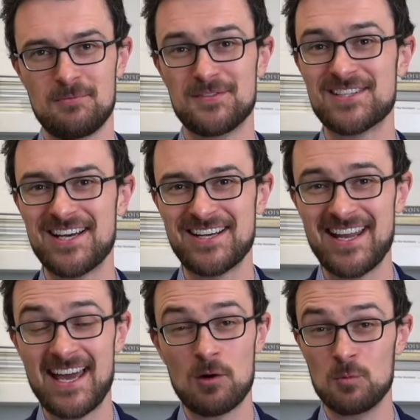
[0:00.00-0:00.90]
We've started
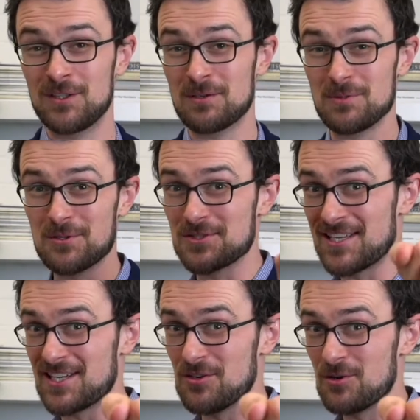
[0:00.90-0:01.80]
at, will computers
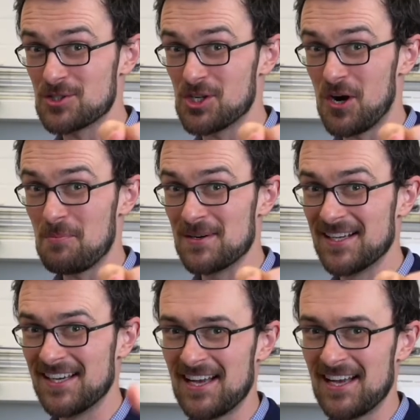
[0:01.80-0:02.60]
take your job?